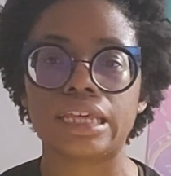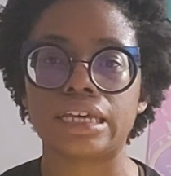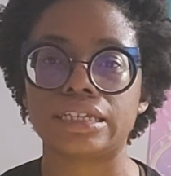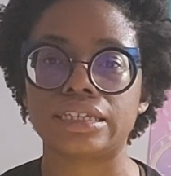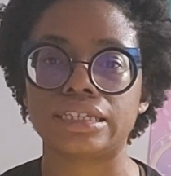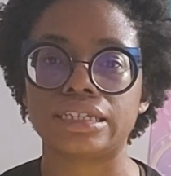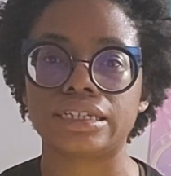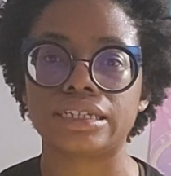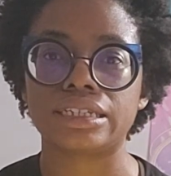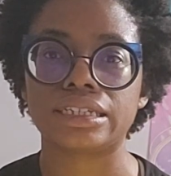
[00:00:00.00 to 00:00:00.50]

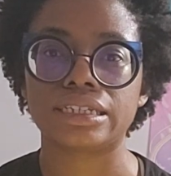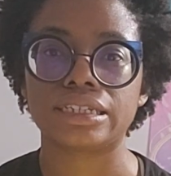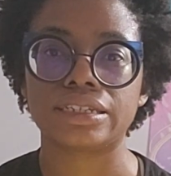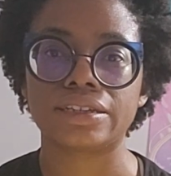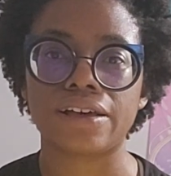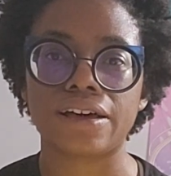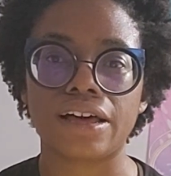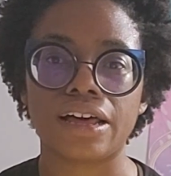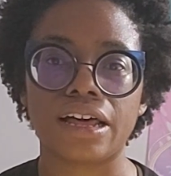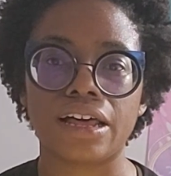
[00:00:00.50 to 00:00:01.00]
That
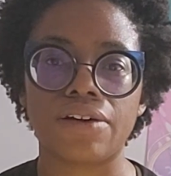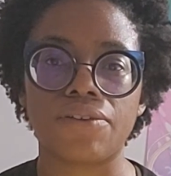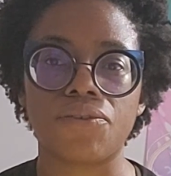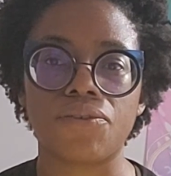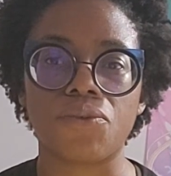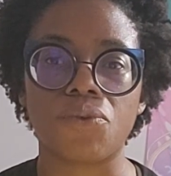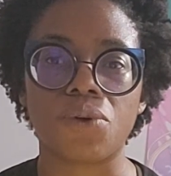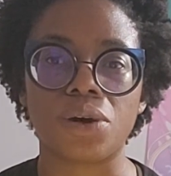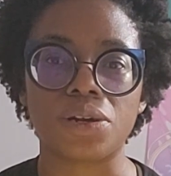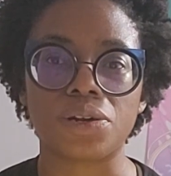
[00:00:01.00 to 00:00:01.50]
sounds
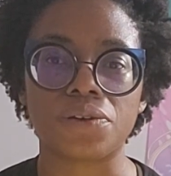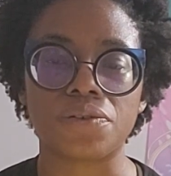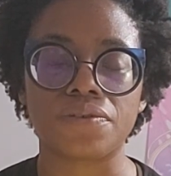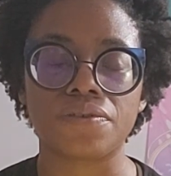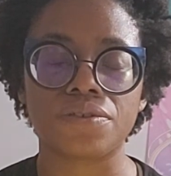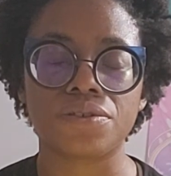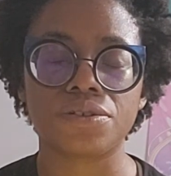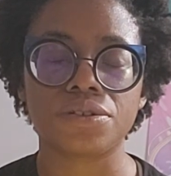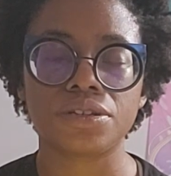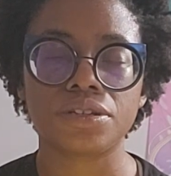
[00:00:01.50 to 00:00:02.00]

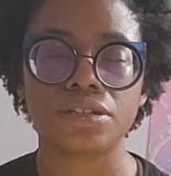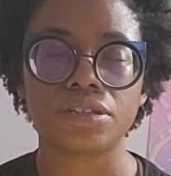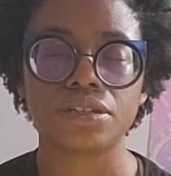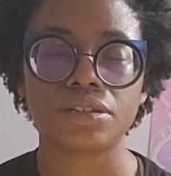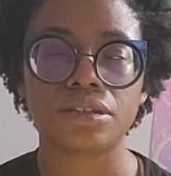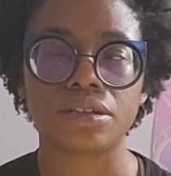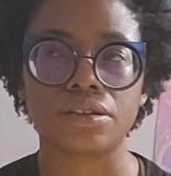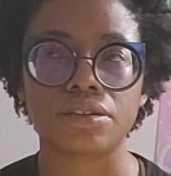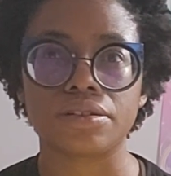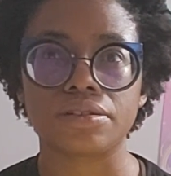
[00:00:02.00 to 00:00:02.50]

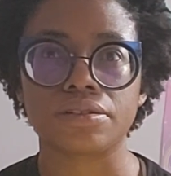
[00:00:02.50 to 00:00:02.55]
wonderful.